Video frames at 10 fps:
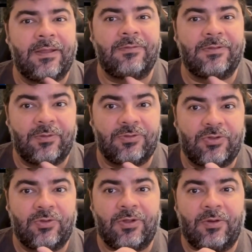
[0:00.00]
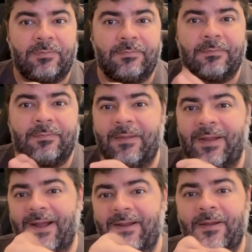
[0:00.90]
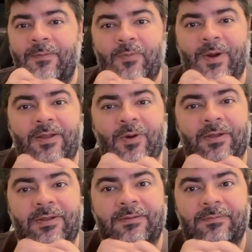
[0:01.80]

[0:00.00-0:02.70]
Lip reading: a film studio, and, why not,